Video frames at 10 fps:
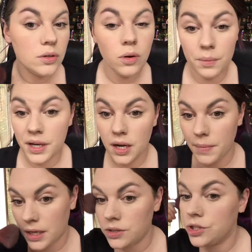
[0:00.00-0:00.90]
well, I'm gonna come
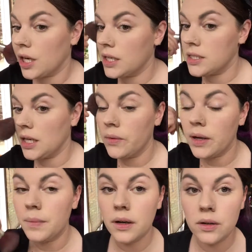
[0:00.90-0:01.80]
back and do check-ins
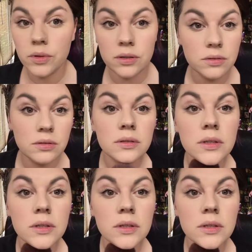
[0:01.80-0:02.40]
anyway, but I will,